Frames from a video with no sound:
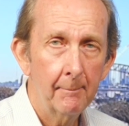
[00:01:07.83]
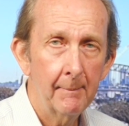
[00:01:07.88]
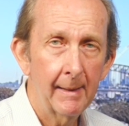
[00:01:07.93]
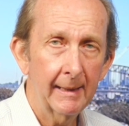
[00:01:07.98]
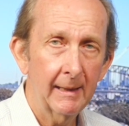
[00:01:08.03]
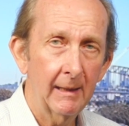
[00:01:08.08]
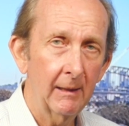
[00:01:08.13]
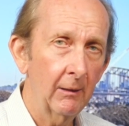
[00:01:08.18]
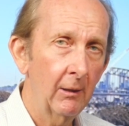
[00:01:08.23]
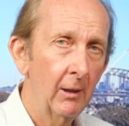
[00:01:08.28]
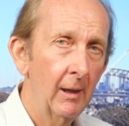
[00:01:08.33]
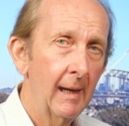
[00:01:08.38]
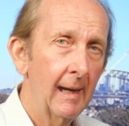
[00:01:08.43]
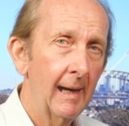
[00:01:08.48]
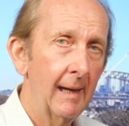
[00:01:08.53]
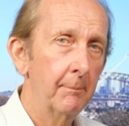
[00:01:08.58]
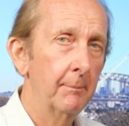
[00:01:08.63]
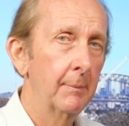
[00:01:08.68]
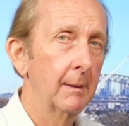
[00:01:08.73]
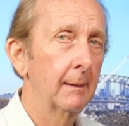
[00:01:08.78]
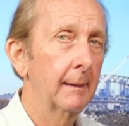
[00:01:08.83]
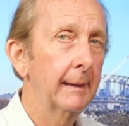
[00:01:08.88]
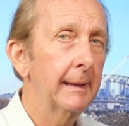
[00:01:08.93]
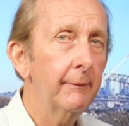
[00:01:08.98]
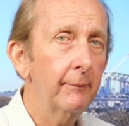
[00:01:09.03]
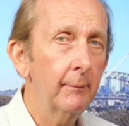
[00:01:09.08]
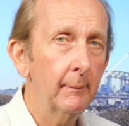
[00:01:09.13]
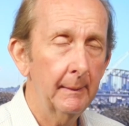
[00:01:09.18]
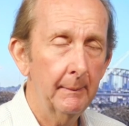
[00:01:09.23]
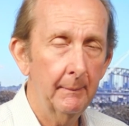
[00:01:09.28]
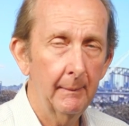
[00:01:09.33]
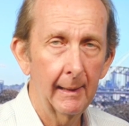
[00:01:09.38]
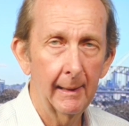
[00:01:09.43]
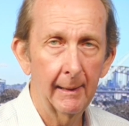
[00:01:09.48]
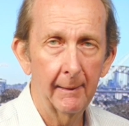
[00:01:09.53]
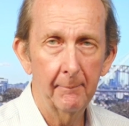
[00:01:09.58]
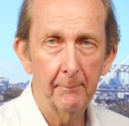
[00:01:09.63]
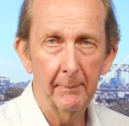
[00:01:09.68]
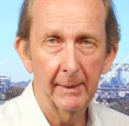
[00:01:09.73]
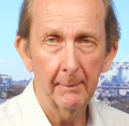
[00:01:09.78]
making unbelievably
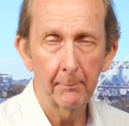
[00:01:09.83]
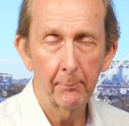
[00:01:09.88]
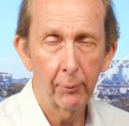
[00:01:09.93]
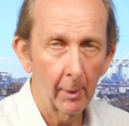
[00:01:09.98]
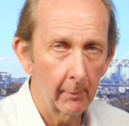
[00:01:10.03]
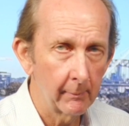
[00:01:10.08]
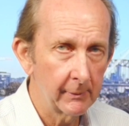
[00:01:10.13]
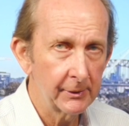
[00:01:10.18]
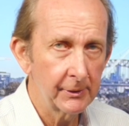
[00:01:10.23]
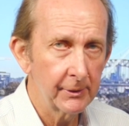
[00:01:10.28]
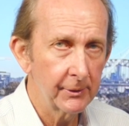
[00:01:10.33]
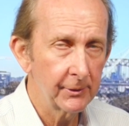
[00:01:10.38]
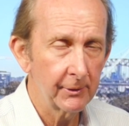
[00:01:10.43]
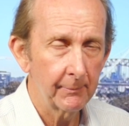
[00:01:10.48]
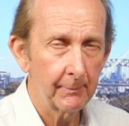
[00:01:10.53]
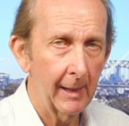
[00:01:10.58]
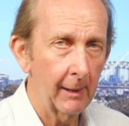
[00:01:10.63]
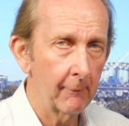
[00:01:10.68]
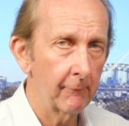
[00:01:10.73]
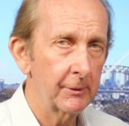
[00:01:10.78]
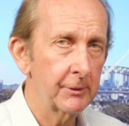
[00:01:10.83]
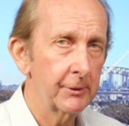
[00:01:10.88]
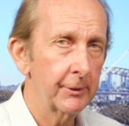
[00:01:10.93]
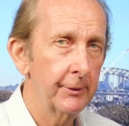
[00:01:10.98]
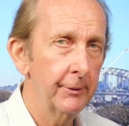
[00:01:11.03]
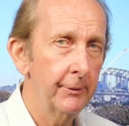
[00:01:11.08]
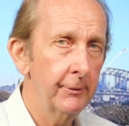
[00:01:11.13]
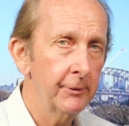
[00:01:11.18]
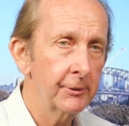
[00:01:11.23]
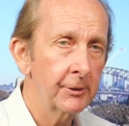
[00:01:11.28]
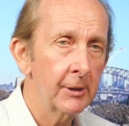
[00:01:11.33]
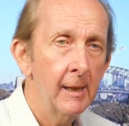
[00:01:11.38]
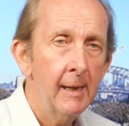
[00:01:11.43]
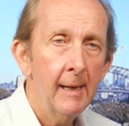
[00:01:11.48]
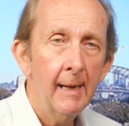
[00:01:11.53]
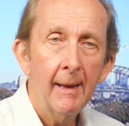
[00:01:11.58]
big promises about returns.